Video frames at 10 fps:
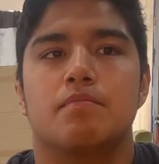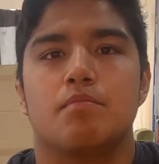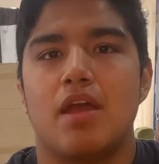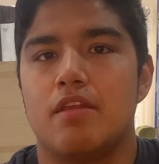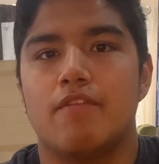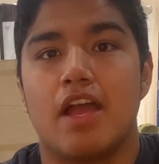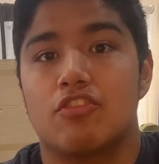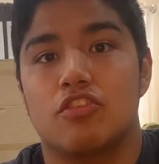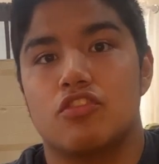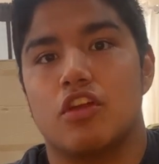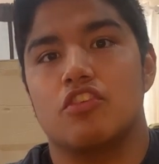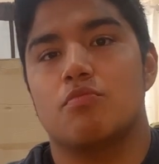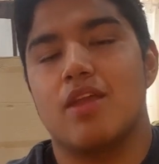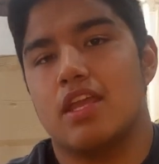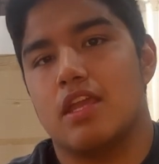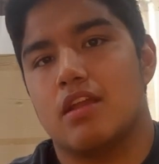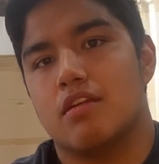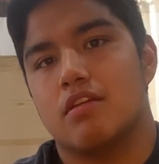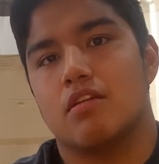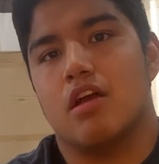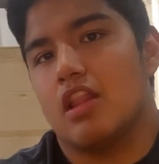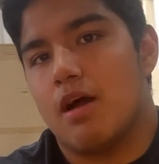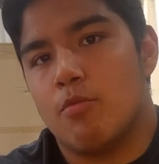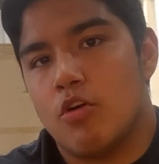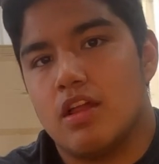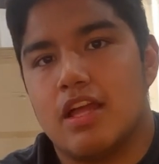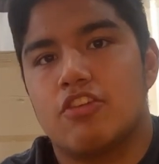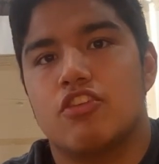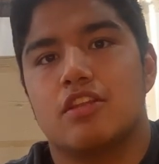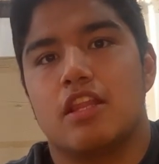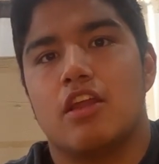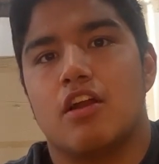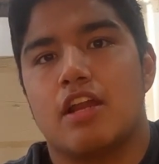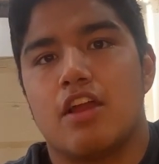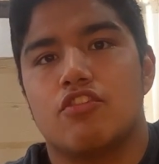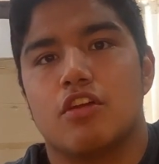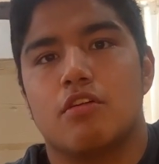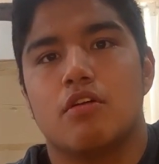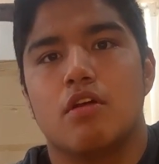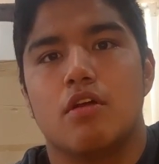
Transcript: Manufacturers are just making a lot more electric than they are nitro.